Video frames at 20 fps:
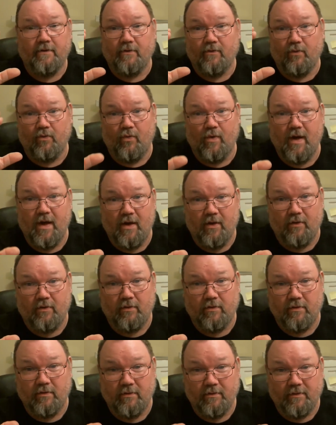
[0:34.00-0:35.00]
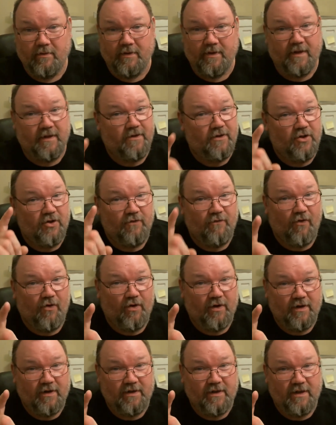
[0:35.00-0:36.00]
Well, you've
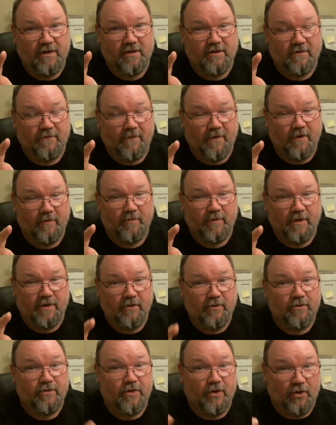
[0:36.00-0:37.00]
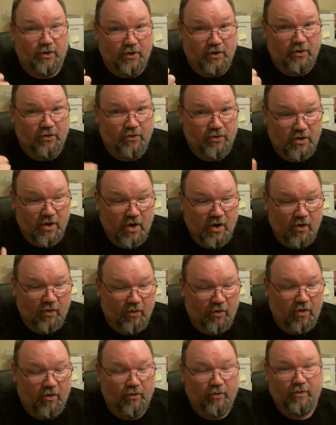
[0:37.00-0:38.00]
already seen this thumbnail, so you know
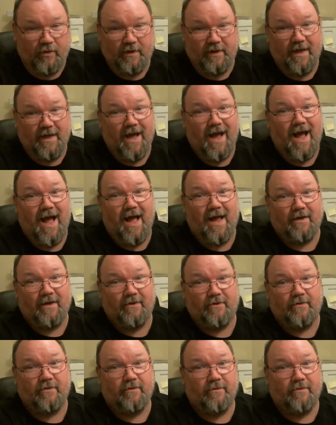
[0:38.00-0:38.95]
what we got.